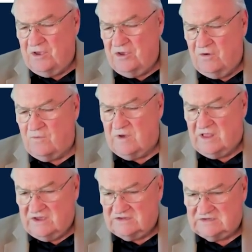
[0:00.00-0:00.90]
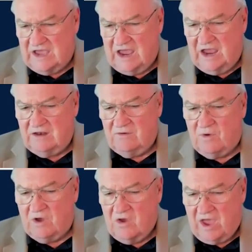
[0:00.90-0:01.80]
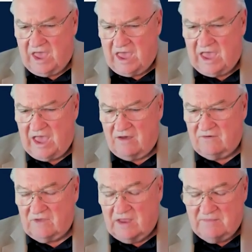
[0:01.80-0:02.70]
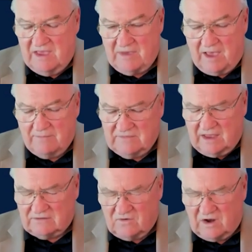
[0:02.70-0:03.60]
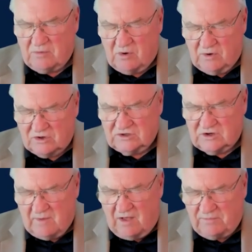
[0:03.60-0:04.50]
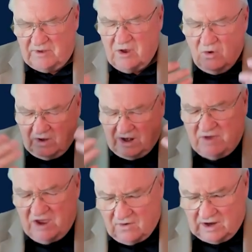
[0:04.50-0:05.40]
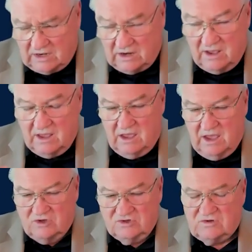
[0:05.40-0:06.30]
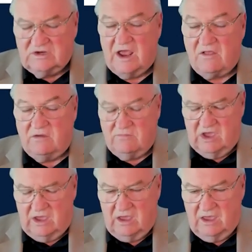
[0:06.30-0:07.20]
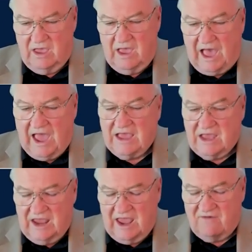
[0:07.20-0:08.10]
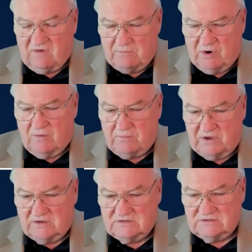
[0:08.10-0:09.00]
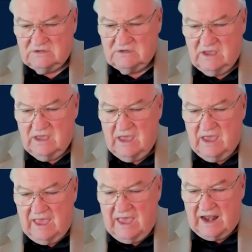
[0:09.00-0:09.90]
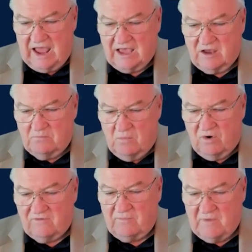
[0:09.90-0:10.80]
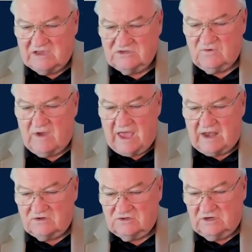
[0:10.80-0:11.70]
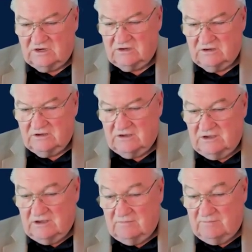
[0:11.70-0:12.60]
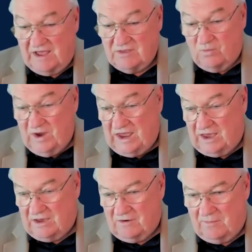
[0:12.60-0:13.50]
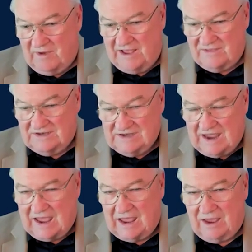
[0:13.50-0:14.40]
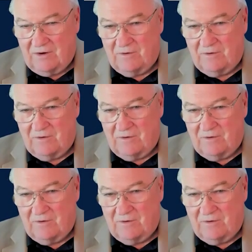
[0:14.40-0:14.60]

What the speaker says: you're really saying what you have, and maybe I'm not trying to put words in your mouth, but what I'm hearing is you're telling me I can have a purpose and I can morph my strategy by the week or by the day